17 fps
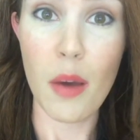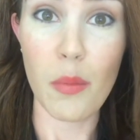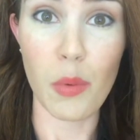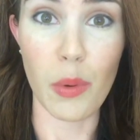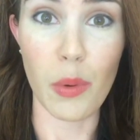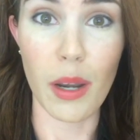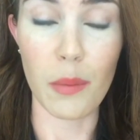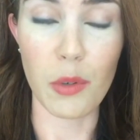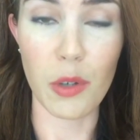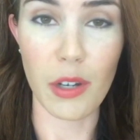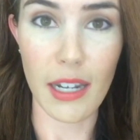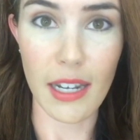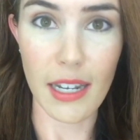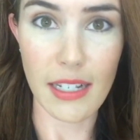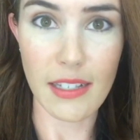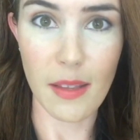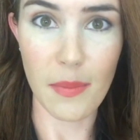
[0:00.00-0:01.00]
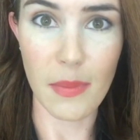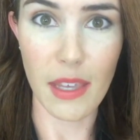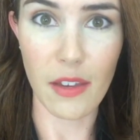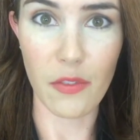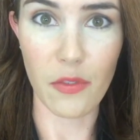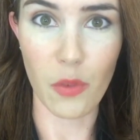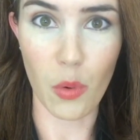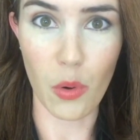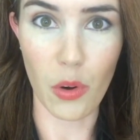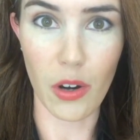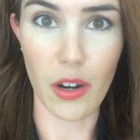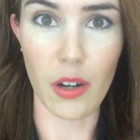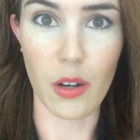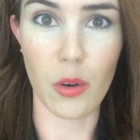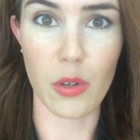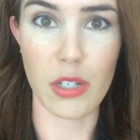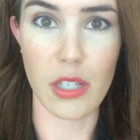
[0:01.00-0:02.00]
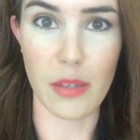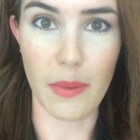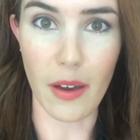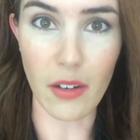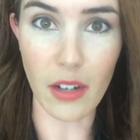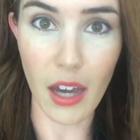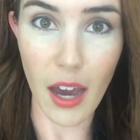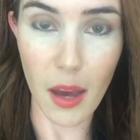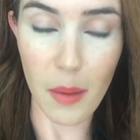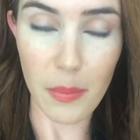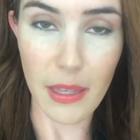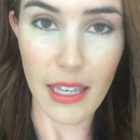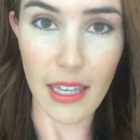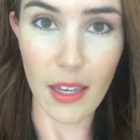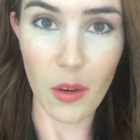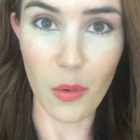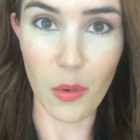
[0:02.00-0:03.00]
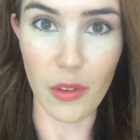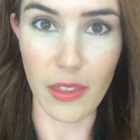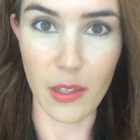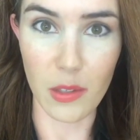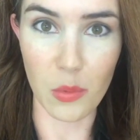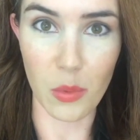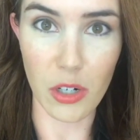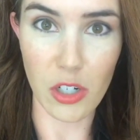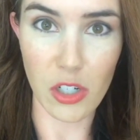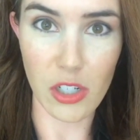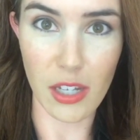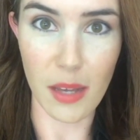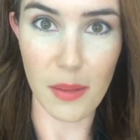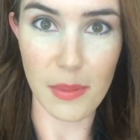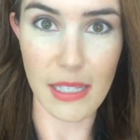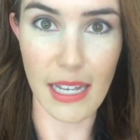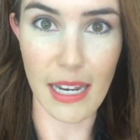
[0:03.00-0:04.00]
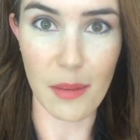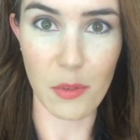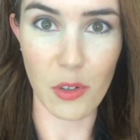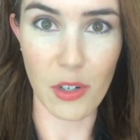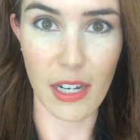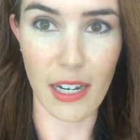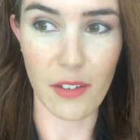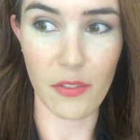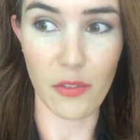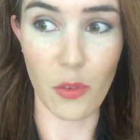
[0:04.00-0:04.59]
But when I'm creating something for a course about copy or these workshops that I'm creating